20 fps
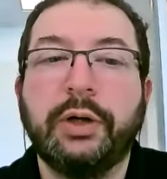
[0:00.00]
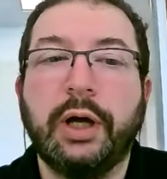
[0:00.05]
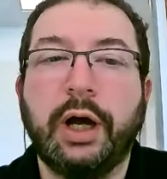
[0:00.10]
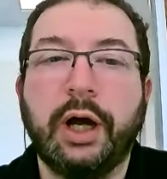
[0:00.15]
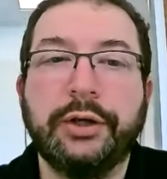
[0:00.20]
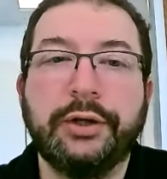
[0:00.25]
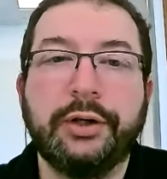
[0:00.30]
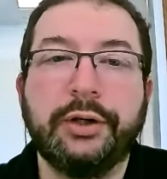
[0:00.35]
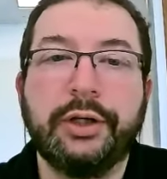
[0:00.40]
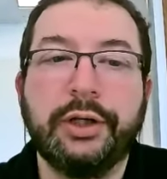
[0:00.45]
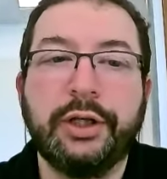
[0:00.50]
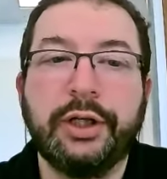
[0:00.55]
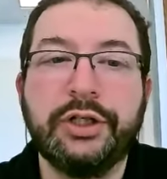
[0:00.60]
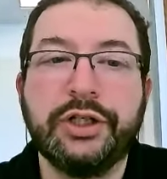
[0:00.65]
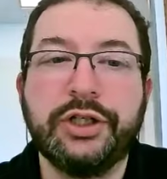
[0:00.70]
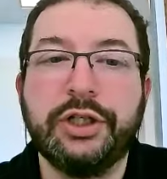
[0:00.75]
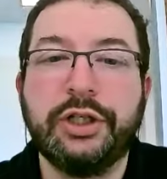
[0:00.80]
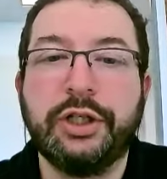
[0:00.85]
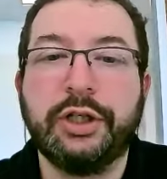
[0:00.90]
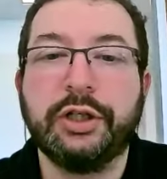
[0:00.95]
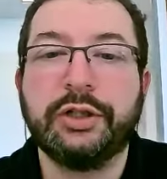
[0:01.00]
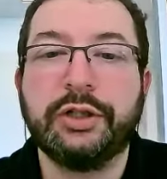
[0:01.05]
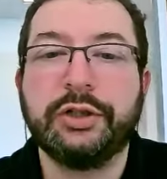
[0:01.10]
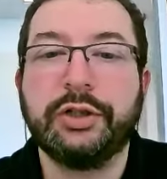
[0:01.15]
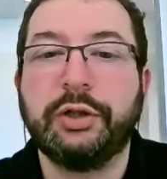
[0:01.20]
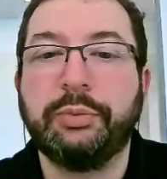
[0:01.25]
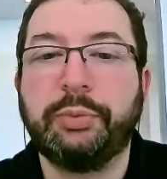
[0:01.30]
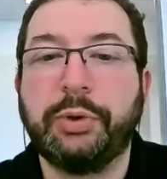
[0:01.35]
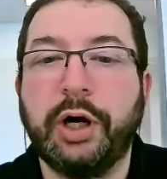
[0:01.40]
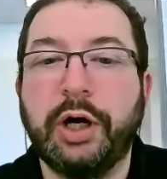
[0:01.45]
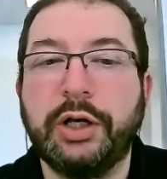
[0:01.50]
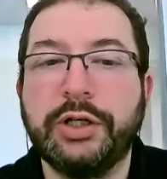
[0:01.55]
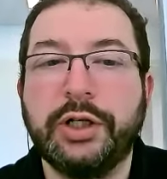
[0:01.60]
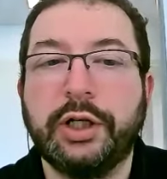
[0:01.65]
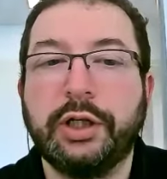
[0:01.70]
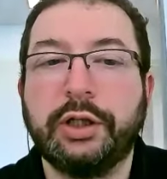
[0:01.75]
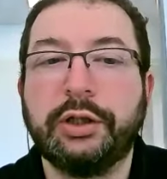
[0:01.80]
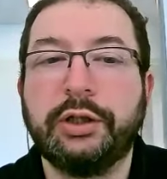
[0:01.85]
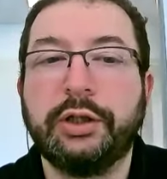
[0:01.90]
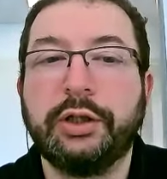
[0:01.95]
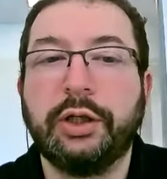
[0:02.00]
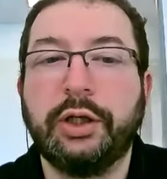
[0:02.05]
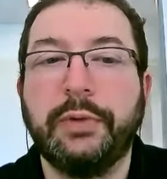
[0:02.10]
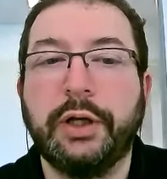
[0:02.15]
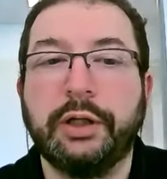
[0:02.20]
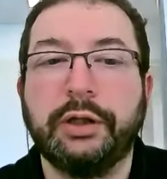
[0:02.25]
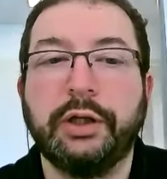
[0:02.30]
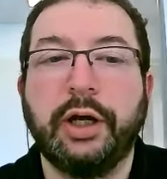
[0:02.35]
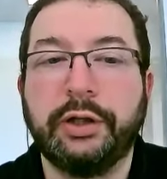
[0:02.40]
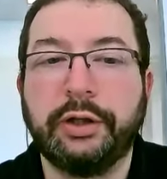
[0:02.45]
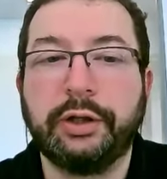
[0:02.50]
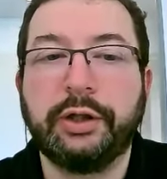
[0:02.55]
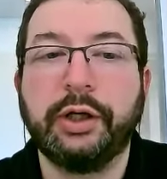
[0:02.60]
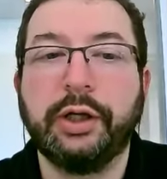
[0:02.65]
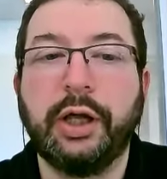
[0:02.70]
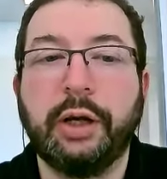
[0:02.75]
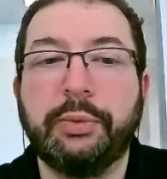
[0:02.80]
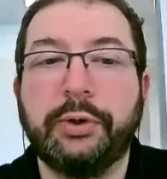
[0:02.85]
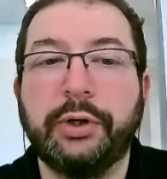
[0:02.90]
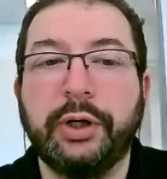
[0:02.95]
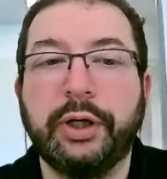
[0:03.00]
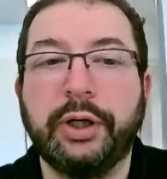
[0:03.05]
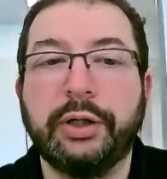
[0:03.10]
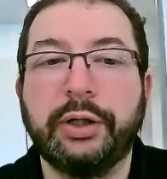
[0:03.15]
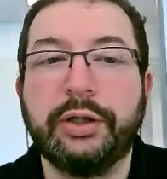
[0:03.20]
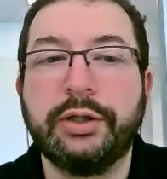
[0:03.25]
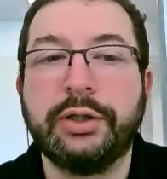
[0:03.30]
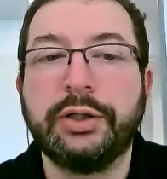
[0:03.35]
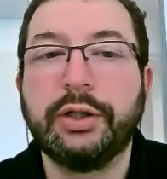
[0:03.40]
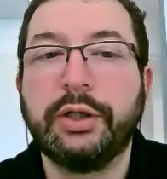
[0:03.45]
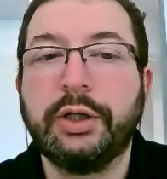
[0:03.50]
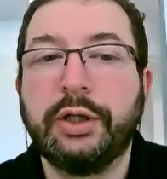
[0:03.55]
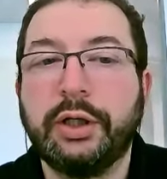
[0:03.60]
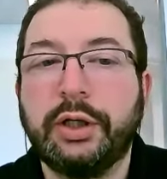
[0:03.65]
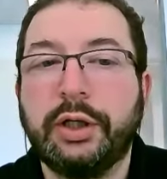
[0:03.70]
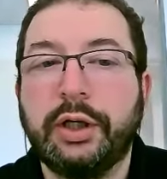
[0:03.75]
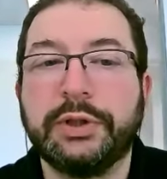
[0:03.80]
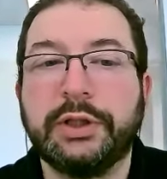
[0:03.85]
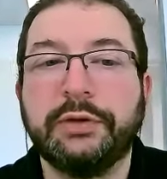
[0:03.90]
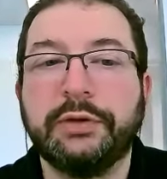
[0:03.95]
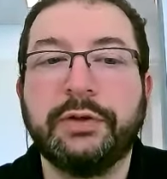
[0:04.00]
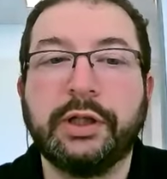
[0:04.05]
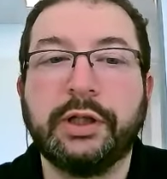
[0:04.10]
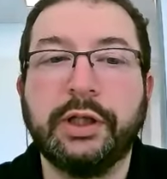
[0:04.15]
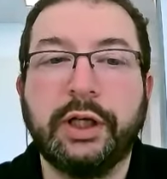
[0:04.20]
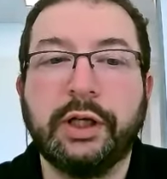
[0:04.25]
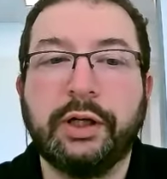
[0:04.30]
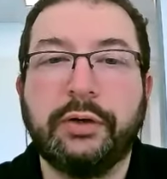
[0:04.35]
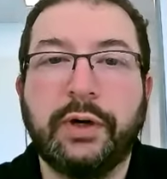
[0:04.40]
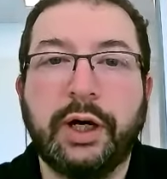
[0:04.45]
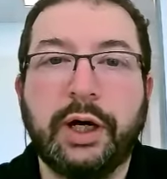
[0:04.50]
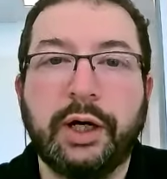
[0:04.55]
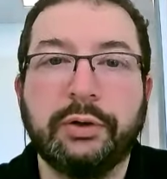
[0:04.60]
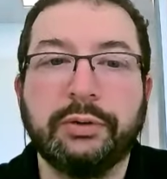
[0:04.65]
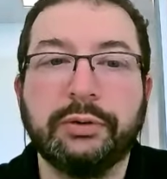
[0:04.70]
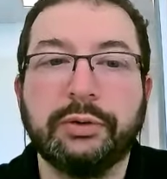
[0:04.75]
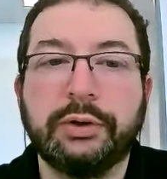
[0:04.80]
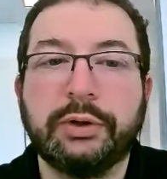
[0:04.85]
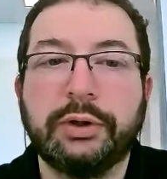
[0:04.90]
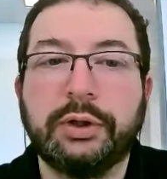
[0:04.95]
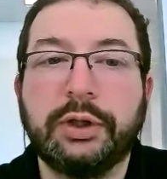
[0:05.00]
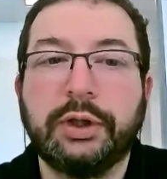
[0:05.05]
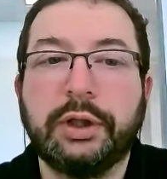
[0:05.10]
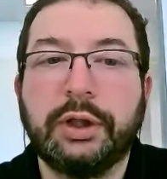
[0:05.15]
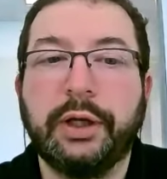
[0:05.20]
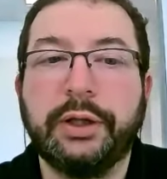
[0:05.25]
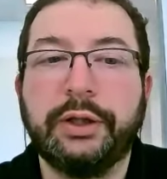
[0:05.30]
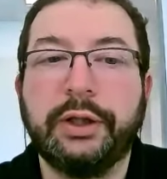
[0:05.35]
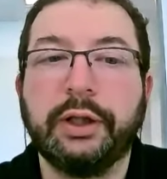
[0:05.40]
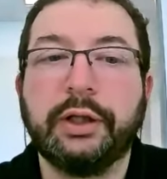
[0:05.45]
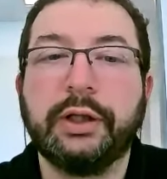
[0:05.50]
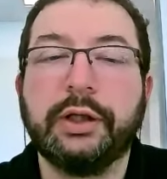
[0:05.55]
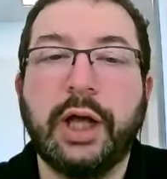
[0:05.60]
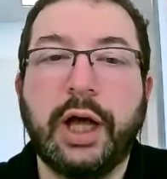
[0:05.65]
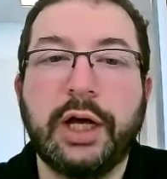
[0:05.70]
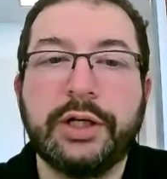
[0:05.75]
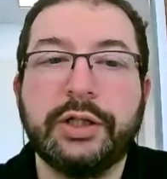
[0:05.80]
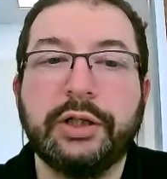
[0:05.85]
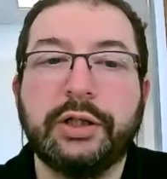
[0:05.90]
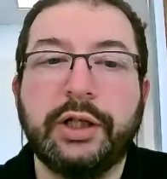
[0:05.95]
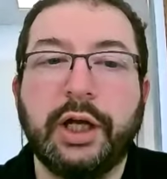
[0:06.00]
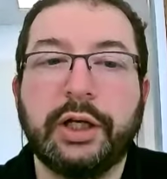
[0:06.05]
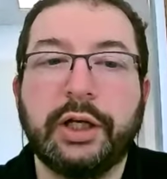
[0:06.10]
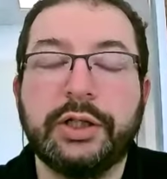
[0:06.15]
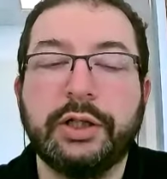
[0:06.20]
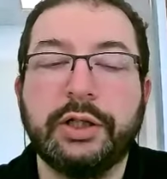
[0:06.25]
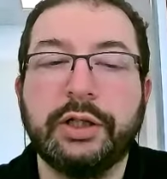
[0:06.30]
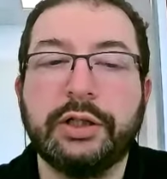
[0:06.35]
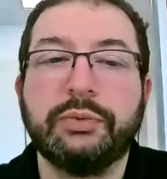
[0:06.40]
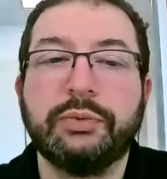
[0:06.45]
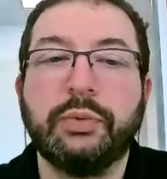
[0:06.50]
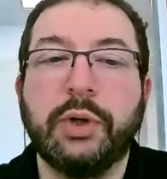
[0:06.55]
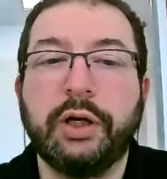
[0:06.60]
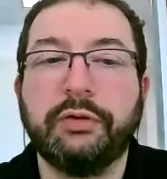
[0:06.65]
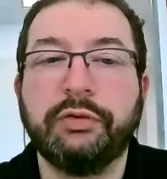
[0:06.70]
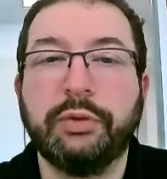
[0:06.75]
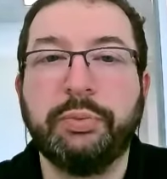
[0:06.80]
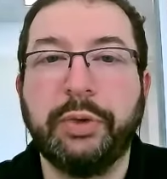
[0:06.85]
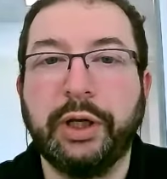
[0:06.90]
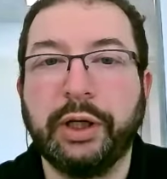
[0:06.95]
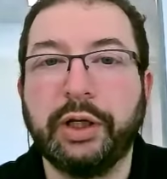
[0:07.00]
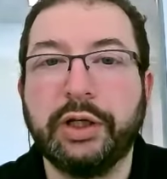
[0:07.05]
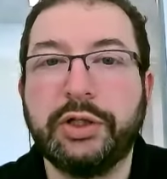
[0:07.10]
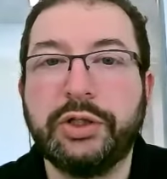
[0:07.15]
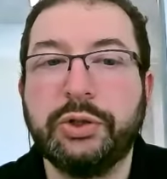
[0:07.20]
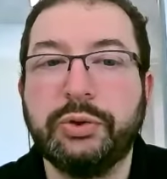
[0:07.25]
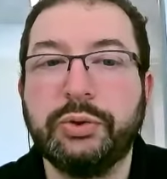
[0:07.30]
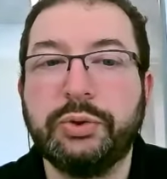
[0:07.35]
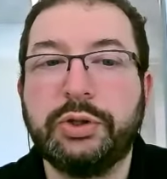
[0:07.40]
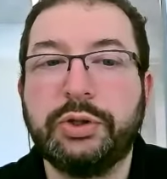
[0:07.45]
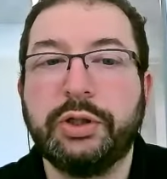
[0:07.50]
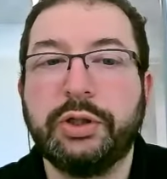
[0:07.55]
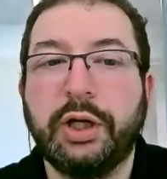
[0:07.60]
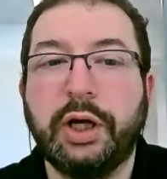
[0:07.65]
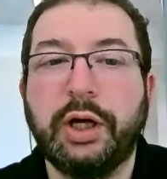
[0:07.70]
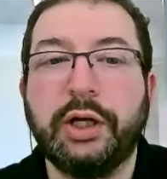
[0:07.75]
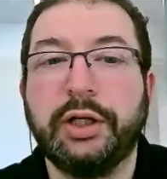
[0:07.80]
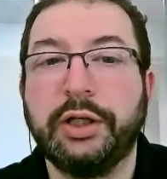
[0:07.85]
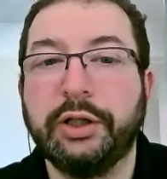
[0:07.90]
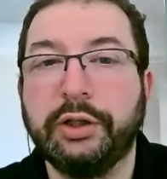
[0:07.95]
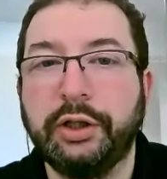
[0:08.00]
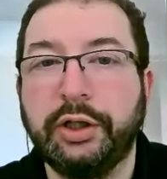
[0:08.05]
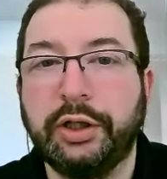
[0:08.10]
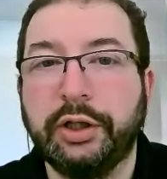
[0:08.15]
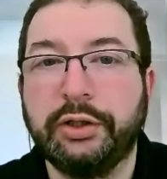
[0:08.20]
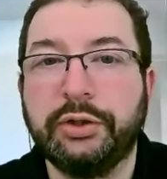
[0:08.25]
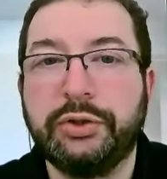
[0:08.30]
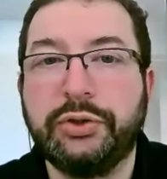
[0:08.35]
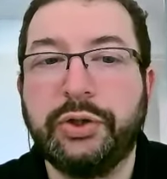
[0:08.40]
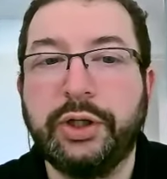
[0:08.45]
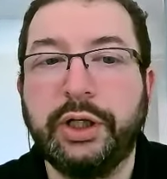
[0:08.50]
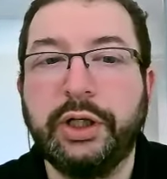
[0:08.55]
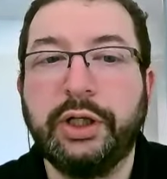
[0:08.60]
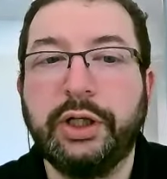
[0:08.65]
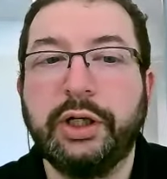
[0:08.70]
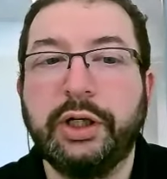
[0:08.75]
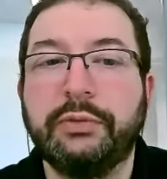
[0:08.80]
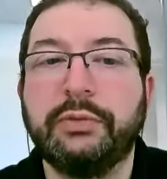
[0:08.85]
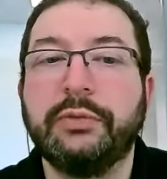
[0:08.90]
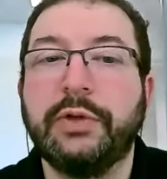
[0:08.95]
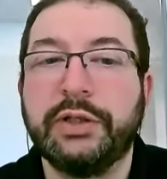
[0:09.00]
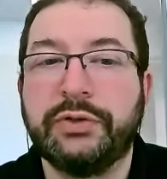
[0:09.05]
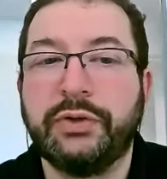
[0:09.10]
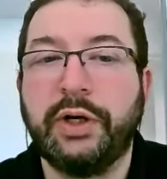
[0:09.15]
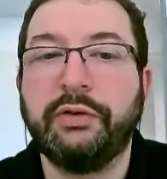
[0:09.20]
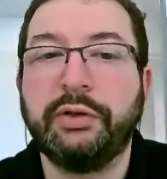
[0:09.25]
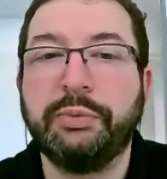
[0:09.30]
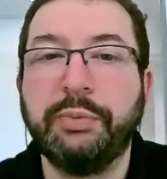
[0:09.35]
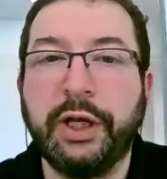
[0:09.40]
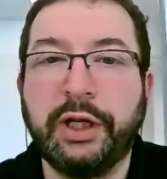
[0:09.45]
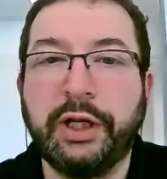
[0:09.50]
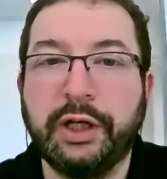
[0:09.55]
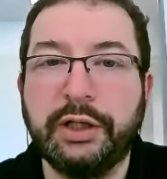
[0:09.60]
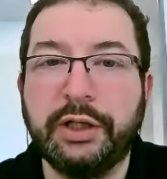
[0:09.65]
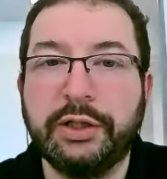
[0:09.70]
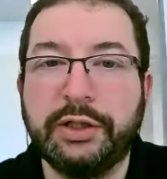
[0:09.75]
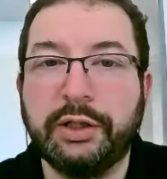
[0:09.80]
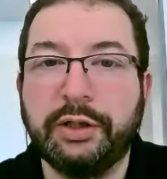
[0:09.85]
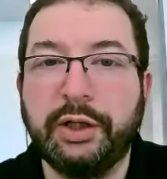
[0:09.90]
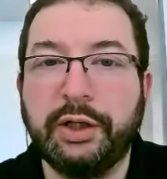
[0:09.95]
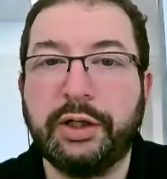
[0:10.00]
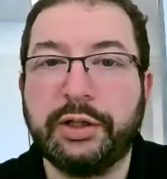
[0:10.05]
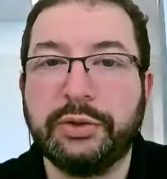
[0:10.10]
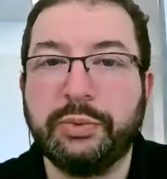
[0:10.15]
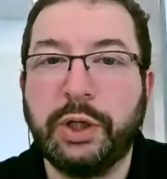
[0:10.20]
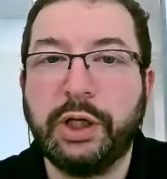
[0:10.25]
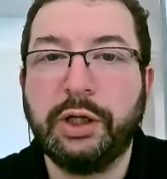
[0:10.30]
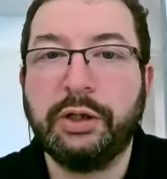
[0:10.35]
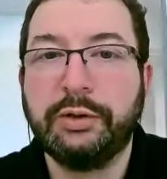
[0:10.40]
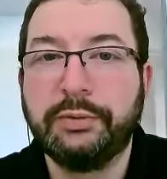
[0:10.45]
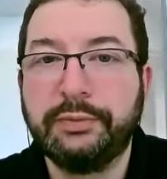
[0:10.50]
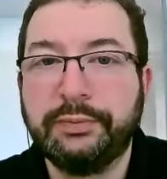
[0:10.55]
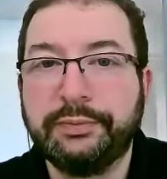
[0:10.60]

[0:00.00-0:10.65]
other engineers on a project and other collaborators, specifically around, I think, clash detection is one of the big issues in the industry. Does Revit make it easier there as well?